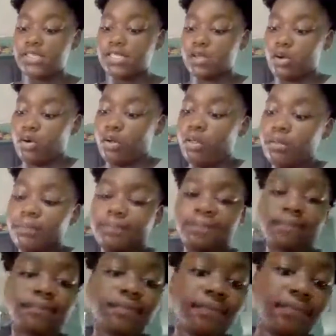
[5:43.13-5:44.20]
this girl,
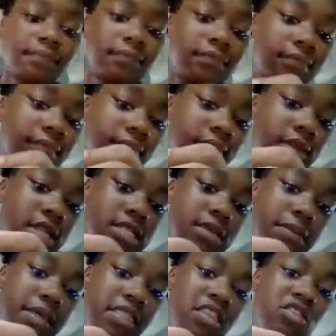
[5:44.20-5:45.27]

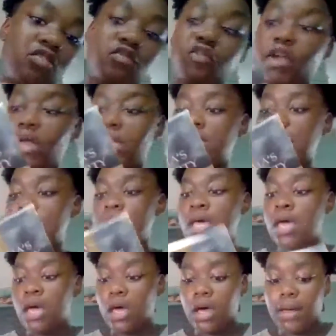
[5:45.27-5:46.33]
to make this friend,
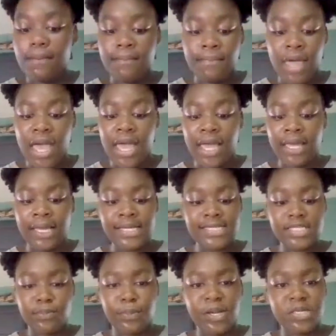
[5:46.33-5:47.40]
I
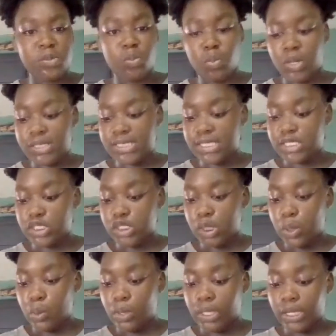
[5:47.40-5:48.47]
guess the present was a
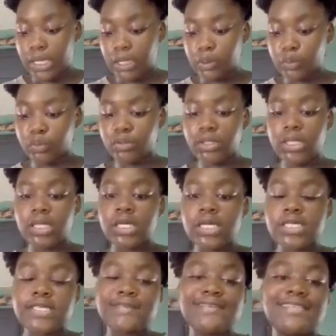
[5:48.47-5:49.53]
snow candle.
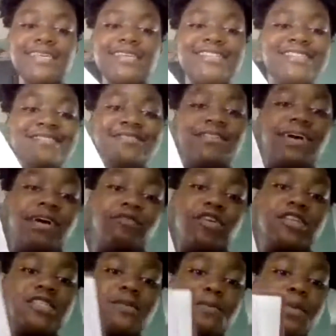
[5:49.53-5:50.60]
So it tells you a
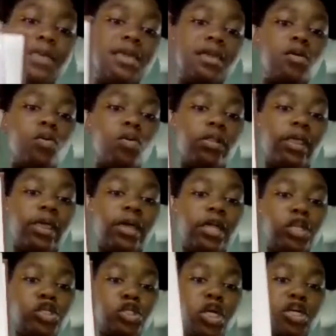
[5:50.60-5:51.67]
recipe or
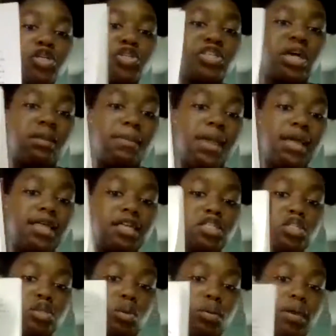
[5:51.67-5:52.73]
like instructions how to make
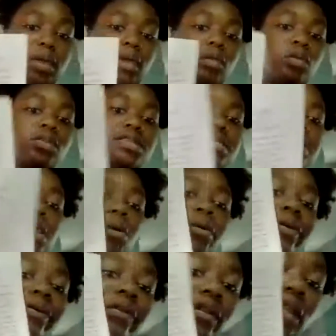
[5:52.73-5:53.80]
a snow candle. This is
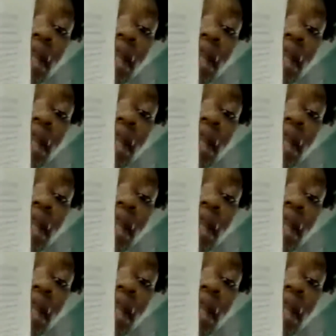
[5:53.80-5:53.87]
how it